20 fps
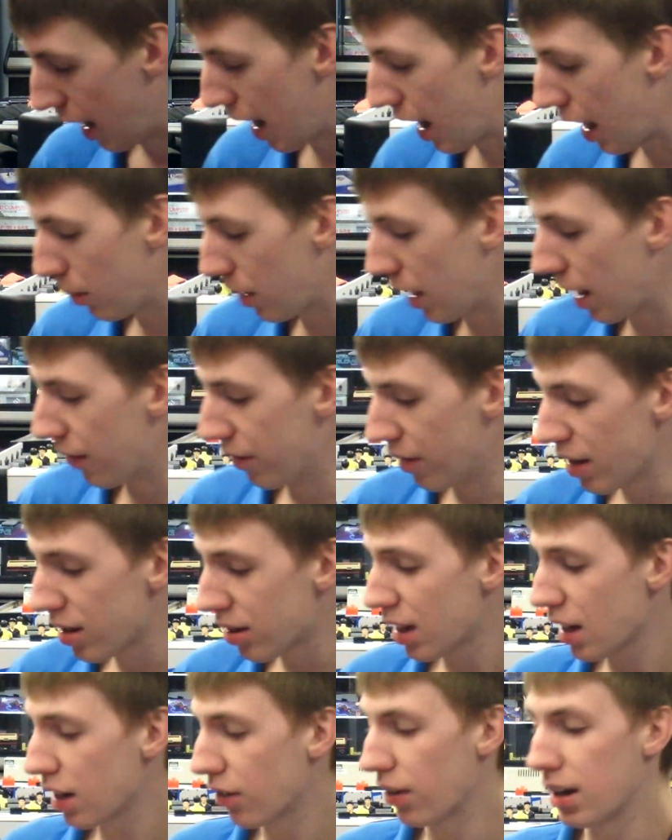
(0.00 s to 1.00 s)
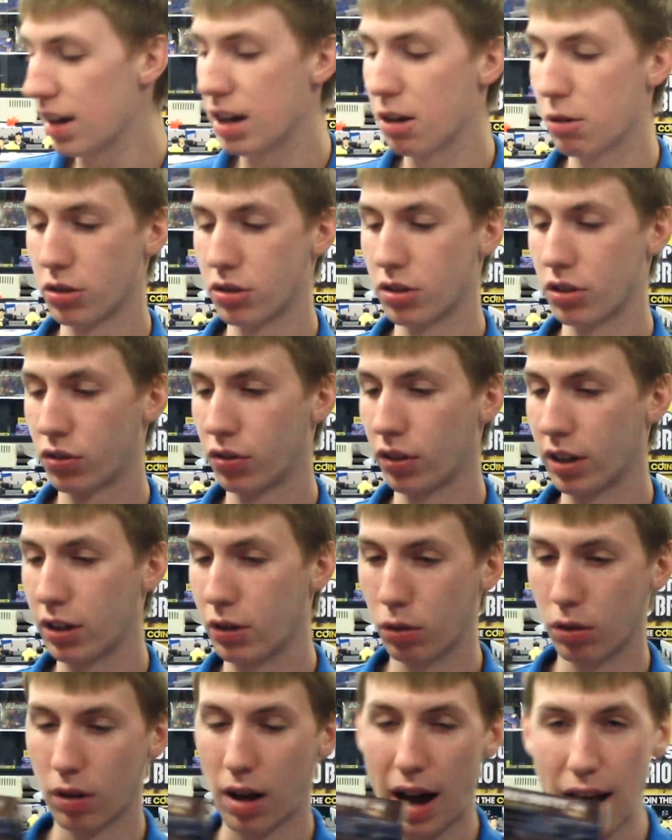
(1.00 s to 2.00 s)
And we have this thing right here, which is really cool.